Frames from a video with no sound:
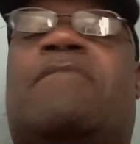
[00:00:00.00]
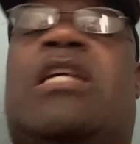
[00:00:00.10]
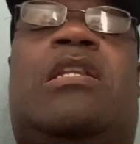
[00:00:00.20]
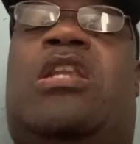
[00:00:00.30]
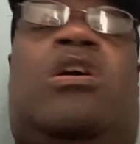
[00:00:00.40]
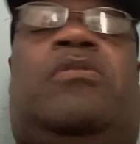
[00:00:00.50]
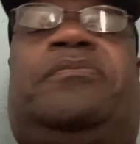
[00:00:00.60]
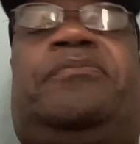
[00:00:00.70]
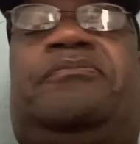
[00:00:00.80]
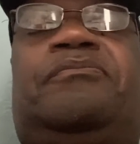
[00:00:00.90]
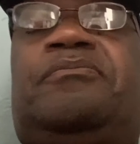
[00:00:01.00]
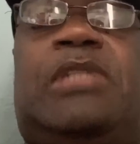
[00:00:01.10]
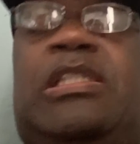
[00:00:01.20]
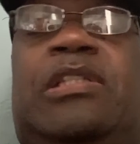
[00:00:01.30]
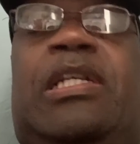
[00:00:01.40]
No,
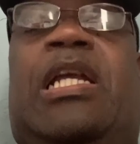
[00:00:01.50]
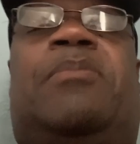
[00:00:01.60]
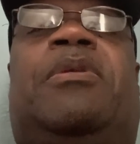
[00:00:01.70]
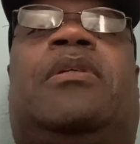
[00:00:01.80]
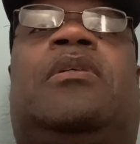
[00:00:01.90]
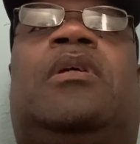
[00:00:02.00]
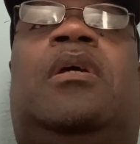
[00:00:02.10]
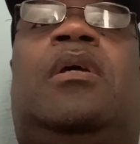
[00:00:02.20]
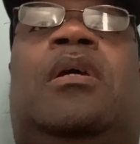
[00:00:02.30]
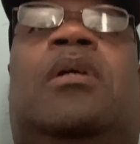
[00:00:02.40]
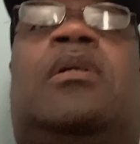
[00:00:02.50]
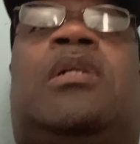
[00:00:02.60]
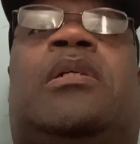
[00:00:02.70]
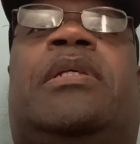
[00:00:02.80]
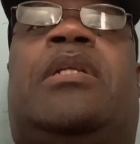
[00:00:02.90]
that's not happening.
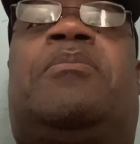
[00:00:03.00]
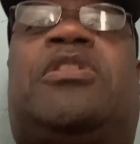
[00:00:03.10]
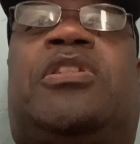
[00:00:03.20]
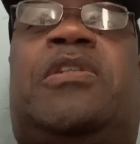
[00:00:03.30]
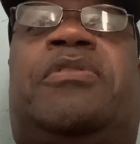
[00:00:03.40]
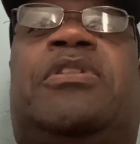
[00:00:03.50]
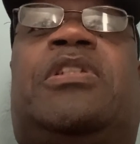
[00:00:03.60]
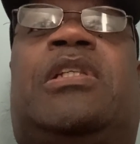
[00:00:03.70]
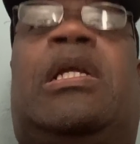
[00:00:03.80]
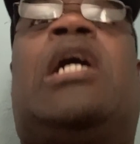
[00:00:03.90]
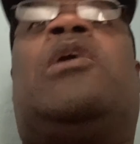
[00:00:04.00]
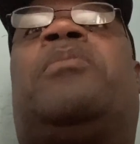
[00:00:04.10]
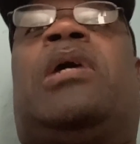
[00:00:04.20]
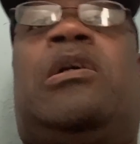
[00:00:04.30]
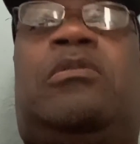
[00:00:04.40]
I did it myself and said
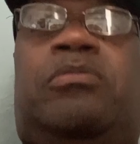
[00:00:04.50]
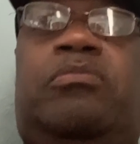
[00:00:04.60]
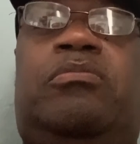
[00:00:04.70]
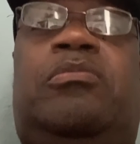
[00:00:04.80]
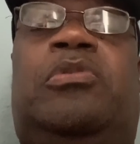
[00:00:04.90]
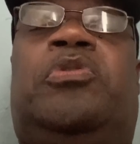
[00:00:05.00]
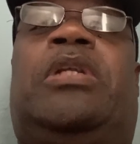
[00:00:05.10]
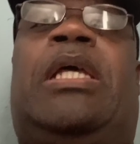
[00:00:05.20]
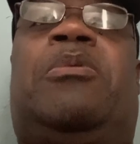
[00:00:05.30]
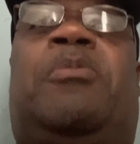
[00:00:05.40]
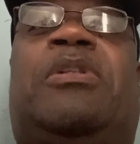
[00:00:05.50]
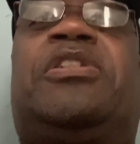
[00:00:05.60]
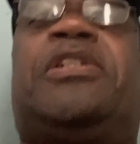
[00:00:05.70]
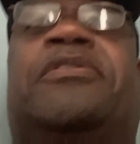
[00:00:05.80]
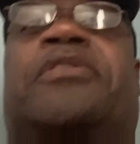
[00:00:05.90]
I'll do the labor
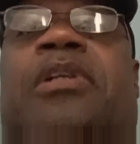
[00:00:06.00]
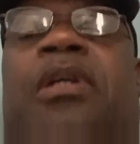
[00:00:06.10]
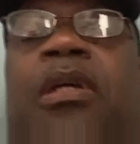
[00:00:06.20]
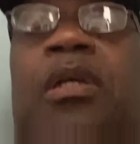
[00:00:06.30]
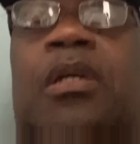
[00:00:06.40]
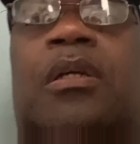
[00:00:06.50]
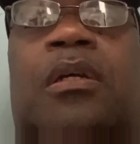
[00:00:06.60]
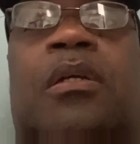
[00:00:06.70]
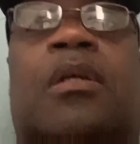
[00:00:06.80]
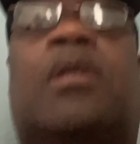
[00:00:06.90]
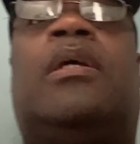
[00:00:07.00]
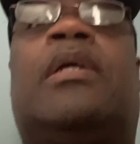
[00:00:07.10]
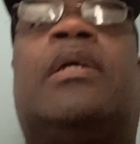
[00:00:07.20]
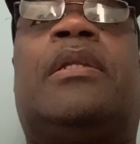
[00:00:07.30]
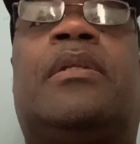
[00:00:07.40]
myself.
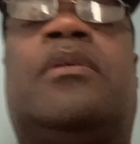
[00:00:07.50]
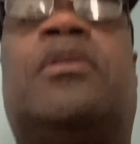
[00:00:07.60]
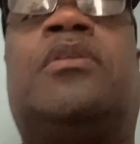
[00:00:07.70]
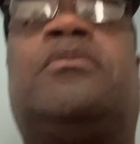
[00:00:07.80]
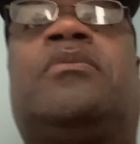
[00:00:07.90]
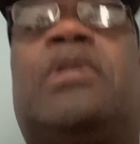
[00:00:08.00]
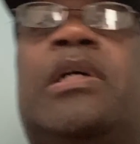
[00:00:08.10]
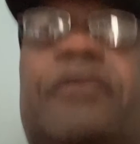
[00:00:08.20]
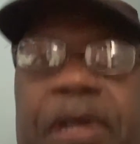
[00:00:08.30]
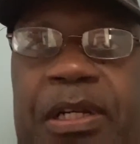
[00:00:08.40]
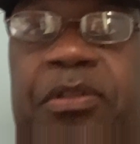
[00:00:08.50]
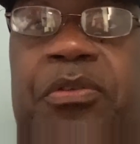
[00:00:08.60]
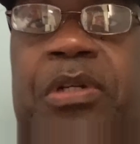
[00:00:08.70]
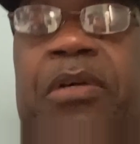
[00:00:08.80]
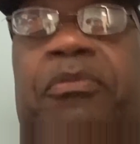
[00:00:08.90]
And I've had to
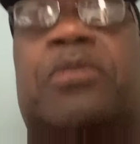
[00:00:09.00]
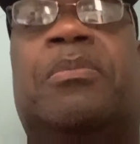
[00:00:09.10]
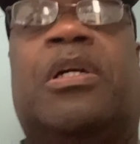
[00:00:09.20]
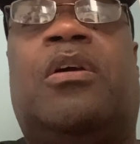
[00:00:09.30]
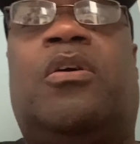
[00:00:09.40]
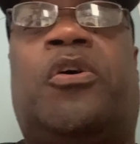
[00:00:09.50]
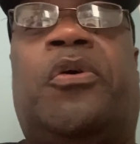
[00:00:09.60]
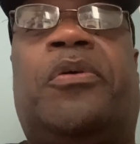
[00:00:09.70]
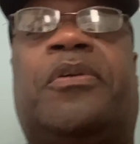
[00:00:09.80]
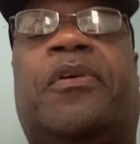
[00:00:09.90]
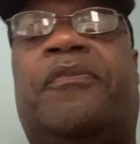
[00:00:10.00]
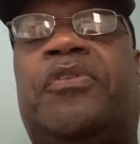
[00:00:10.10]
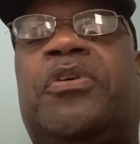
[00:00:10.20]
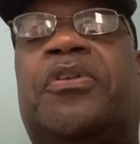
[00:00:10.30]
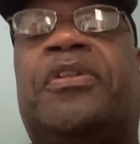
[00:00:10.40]
do that with my car and a
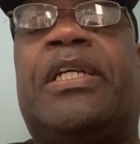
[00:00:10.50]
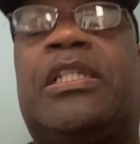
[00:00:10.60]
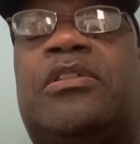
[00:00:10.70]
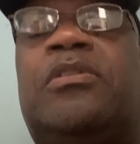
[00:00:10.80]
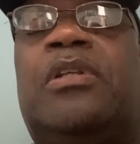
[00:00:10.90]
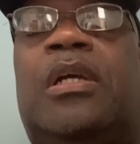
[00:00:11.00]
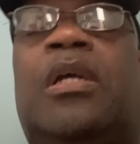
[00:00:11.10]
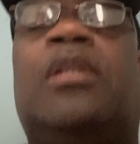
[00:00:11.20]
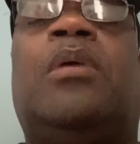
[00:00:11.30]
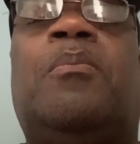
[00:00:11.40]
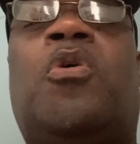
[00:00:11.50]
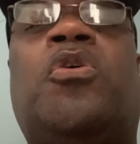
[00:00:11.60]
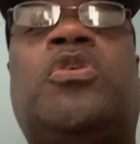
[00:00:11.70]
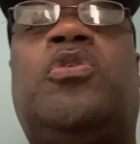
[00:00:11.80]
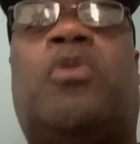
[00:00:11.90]
few other things. The
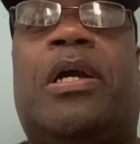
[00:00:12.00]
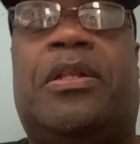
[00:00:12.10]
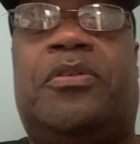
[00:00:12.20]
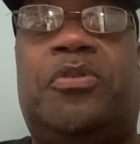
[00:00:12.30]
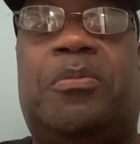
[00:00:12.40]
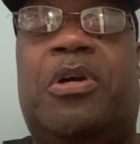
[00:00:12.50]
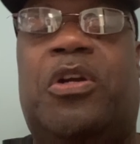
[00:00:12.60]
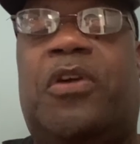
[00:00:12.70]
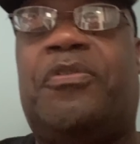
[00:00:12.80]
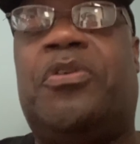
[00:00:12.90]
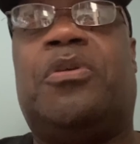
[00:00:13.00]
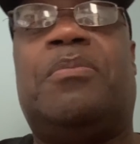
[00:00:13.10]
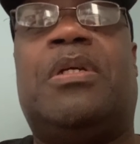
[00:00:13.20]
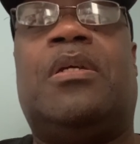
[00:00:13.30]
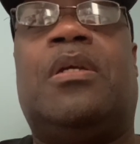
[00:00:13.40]
more you know how to do, the better off you're going to be.